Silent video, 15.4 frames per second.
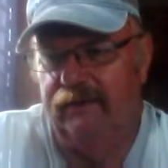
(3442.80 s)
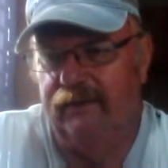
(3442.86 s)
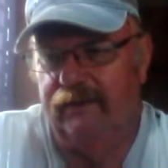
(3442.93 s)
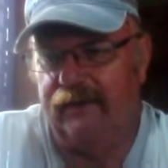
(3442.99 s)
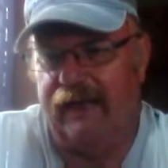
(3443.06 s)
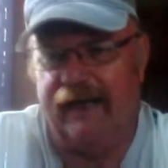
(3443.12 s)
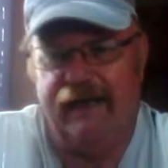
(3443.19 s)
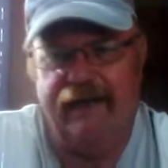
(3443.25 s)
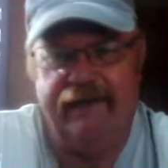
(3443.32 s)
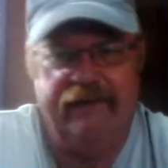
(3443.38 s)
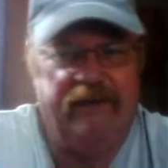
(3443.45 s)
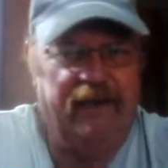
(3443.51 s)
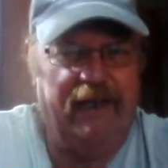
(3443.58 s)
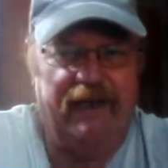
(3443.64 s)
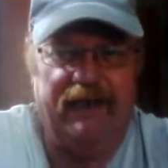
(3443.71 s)
And I
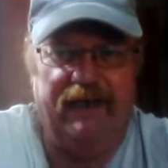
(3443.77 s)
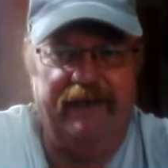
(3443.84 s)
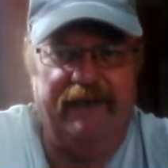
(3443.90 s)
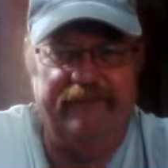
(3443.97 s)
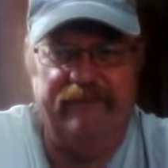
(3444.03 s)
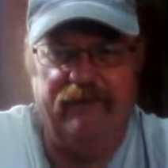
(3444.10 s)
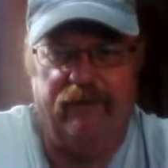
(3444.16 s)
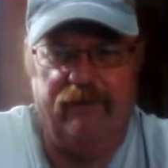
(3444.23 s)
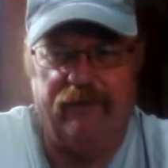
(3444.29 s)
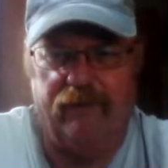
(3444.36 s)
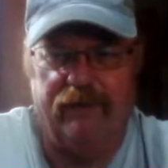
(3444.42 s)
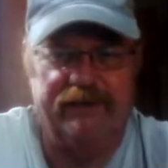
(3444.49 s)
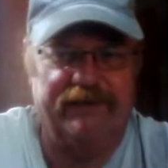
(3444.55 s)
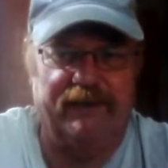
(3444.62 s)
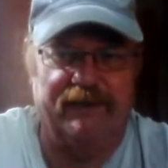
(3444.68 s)
didn't even know there
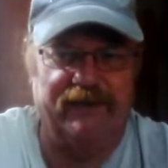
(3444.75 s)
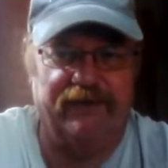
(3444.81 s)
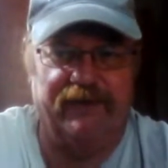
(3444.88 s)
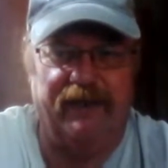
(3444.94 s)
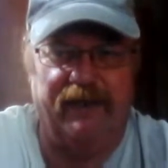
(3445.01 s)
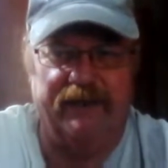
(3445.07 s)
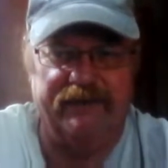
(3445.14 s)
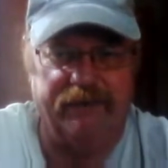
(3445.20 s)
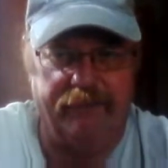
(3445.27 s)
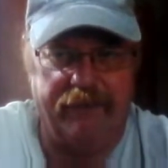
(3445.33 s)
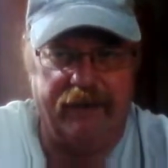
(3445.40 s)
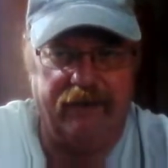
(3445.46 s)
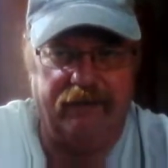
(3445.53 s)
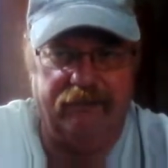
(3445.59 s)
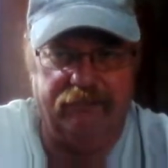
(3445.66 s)
was such a thing as a
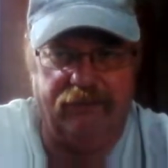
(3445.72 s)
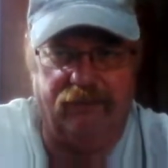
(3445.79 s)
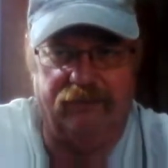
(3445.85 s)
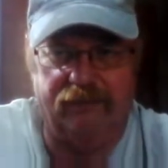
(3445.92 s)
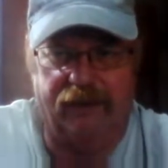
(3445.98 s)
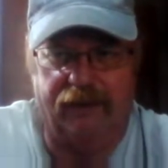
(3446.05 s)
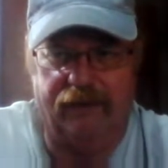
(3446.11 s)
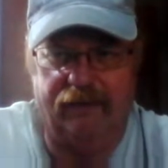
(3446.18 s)
metal molding.